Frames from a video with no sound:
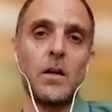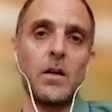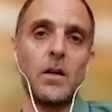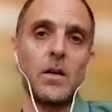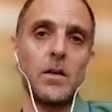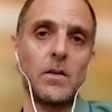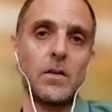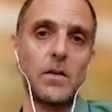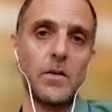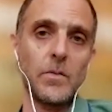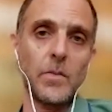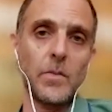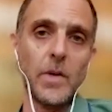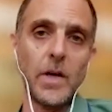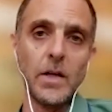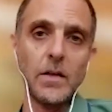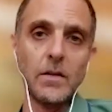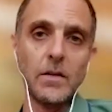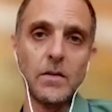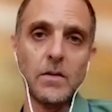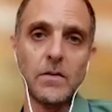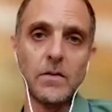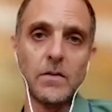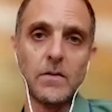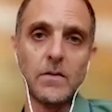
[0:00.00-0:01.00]

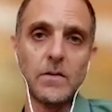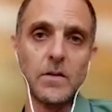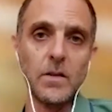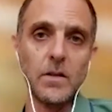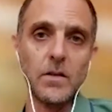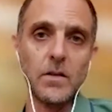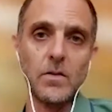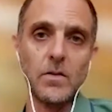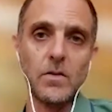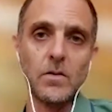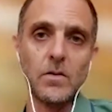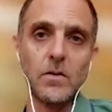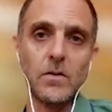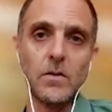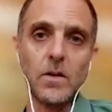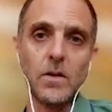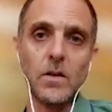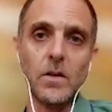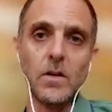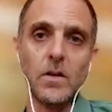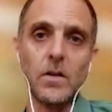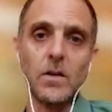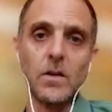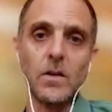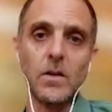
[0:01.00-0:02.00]
mind is still not
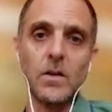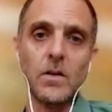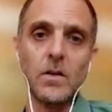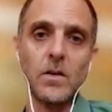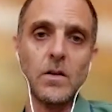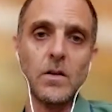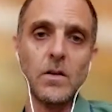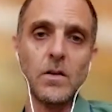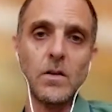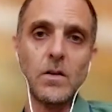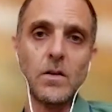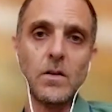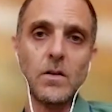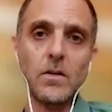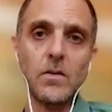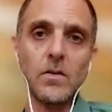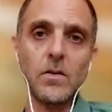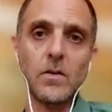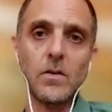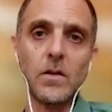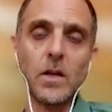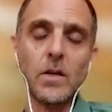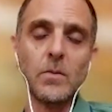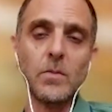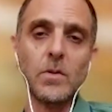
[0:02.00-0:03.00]

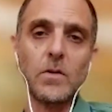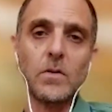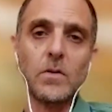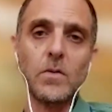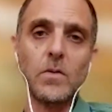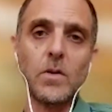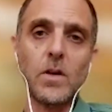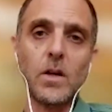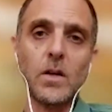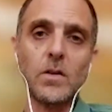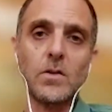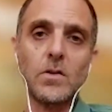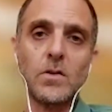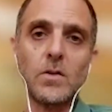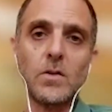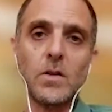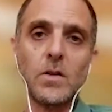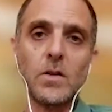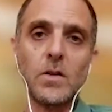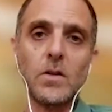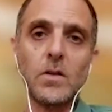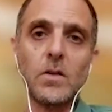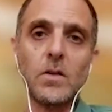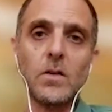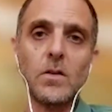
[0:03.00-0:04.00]
able to catch
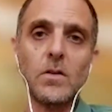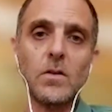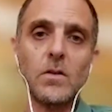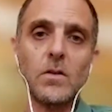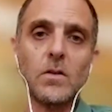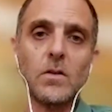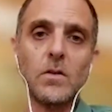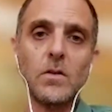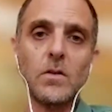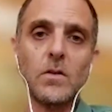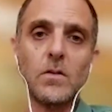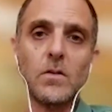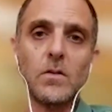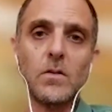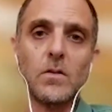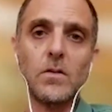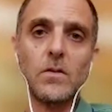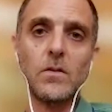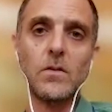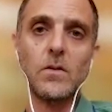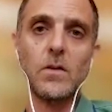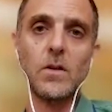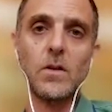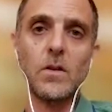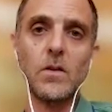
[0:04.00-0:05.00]

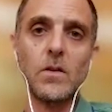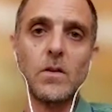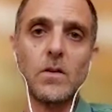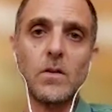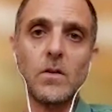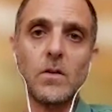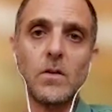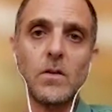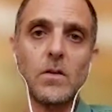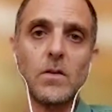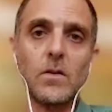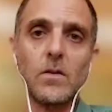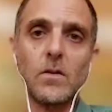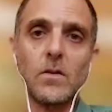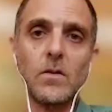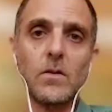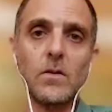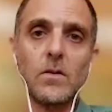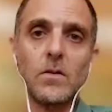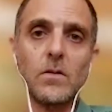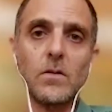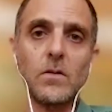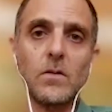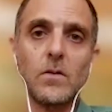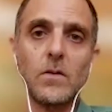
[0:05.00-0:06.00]

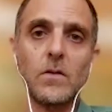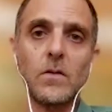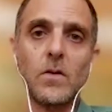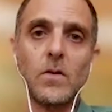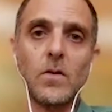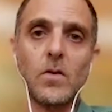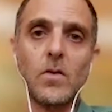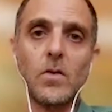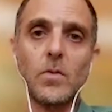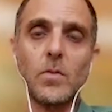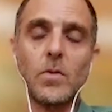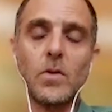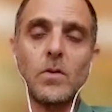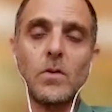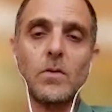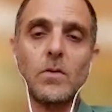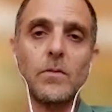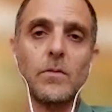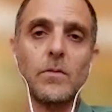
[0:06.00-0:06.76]
this horrible